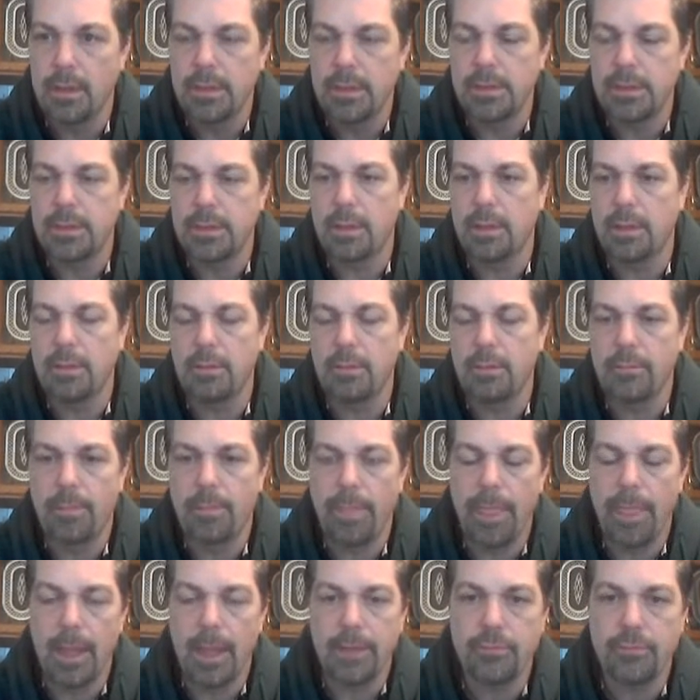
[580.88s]
So
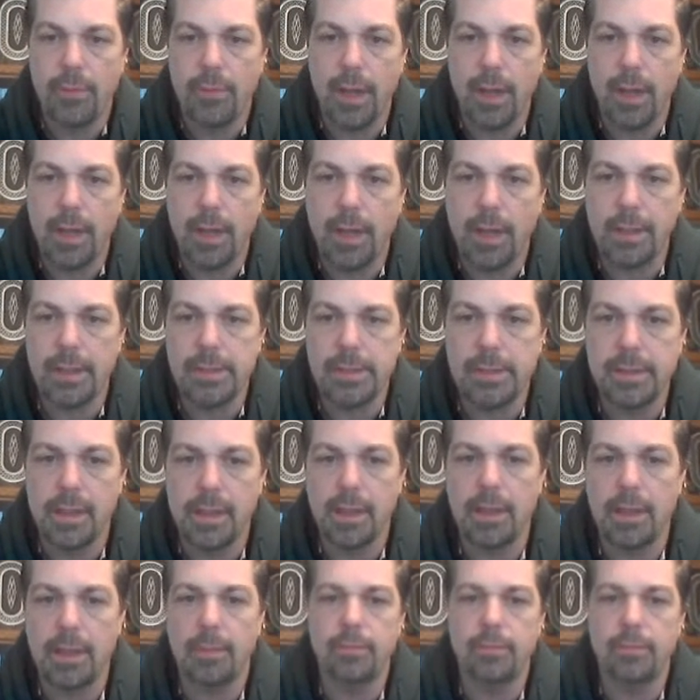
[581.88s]
that's why I like to set it